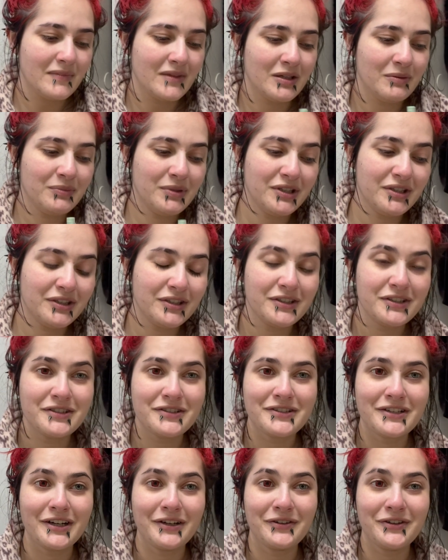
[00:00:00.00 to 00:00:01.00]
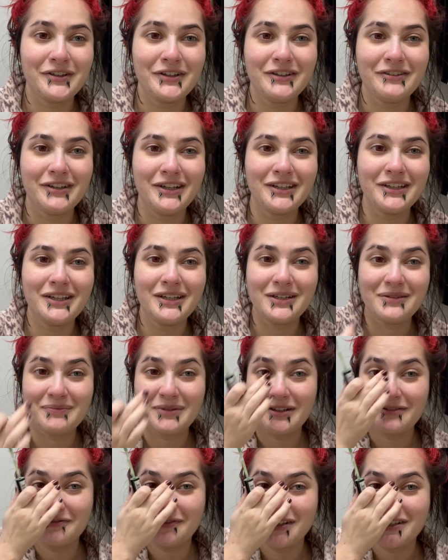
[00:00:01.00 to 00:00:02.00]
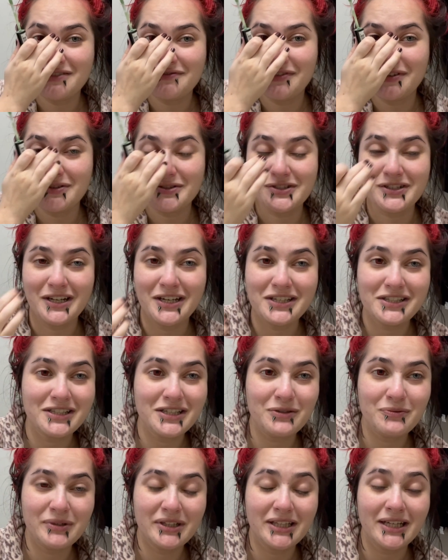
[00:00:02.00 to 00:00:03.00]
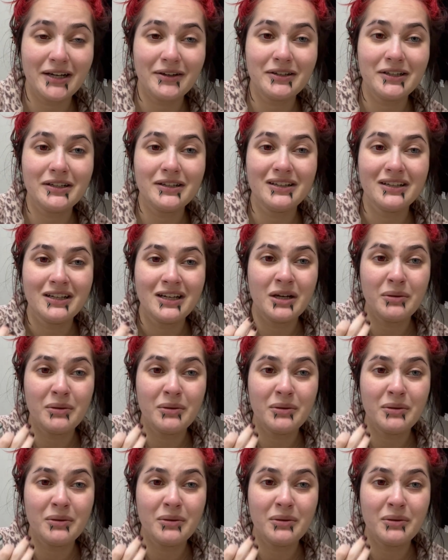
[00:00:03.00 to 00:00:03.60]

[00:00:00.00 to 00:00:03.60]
because I really like it and my face feels naked without it.